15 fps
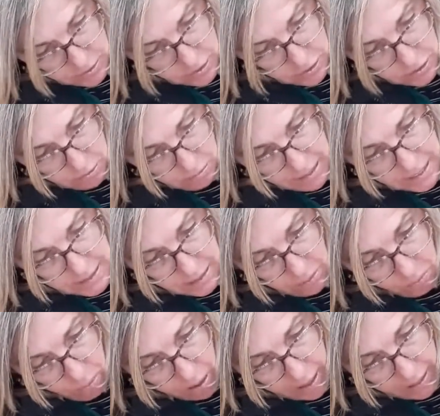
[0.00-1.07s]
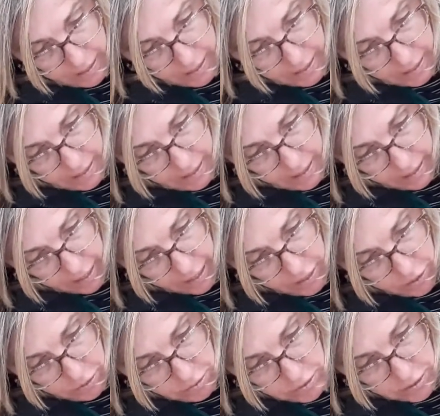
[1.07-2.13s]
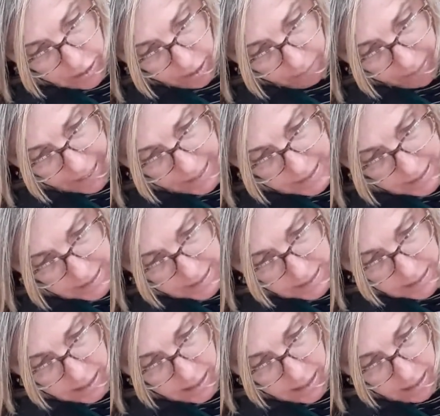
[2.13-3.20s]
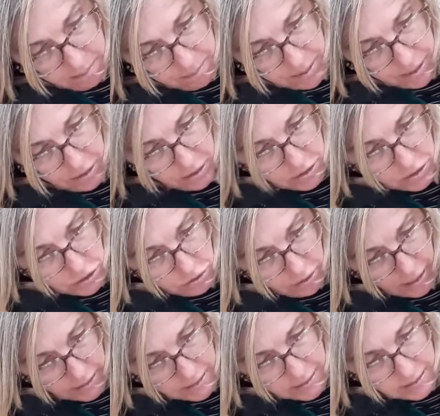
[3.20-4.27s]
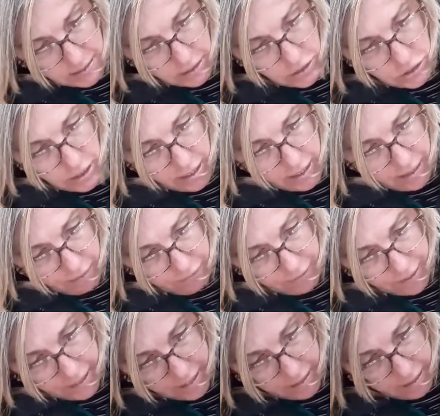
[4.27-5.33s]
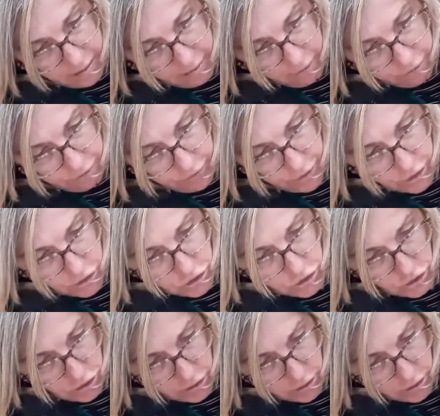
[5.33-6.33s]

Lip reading: the reason why I use the Oasis, because you get such a lovely finish.